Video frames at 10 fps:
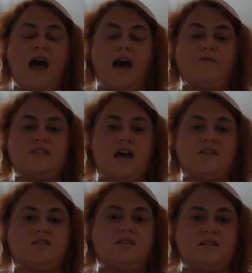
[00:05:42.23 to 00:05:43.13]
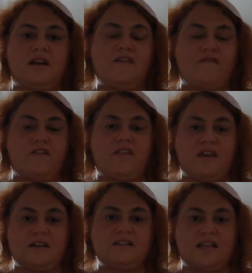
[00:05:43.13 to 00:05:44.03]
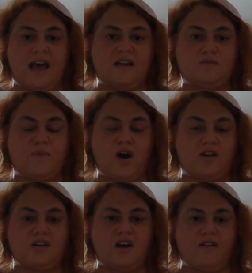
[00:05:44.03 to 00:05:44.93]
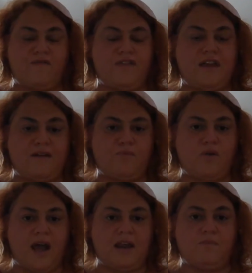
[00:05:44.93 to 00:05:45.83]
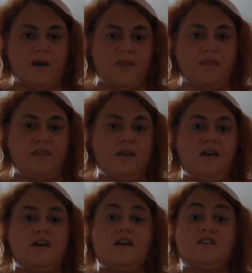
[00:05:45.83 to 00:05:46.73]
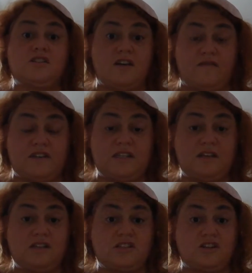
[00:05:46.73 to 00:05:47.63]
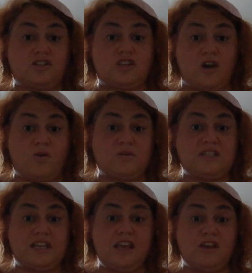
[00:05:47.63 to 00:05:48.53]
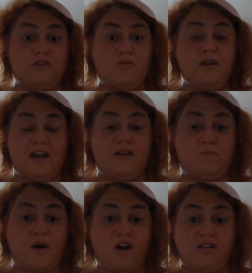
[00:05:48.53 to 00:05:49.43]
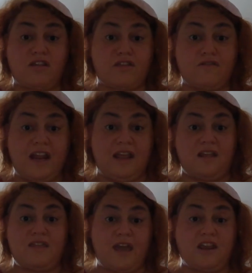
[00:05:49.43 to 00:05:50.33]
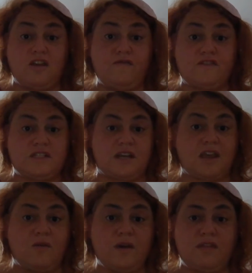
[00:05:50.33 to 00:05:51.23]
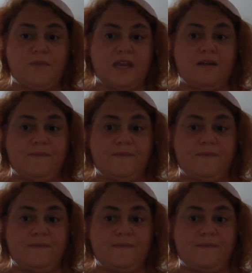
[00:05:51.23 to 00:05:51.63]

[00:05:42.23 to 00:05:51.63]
I was asked to deliver this as part of their Pride Month services. So see you in part 3. Thank you for sticking with me.